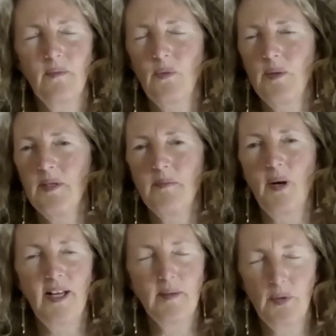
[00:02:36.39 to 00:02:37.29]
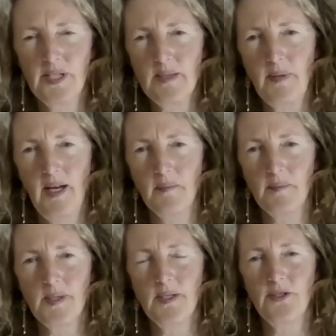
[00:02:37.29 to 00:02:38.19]
women buying breast
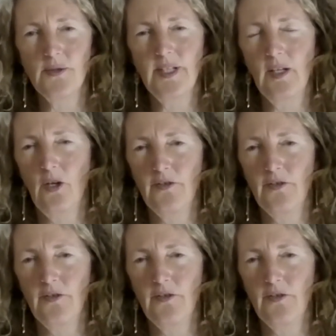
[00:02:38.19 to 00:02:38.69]
pumps and doing a lot mm.